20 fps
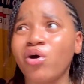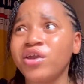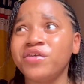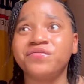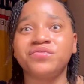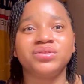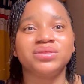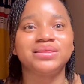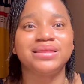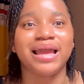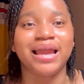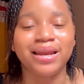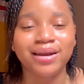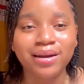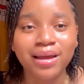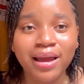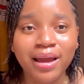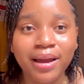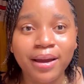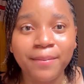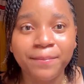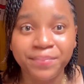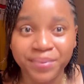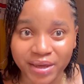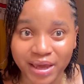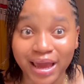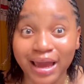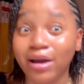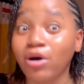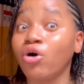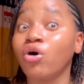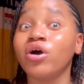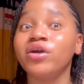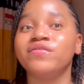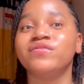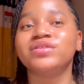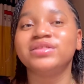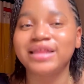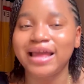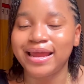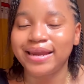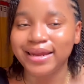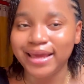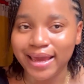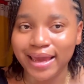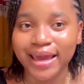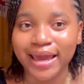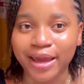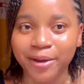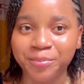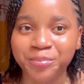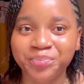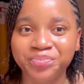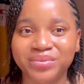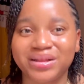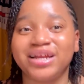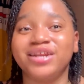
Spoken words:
or even 10 a.m.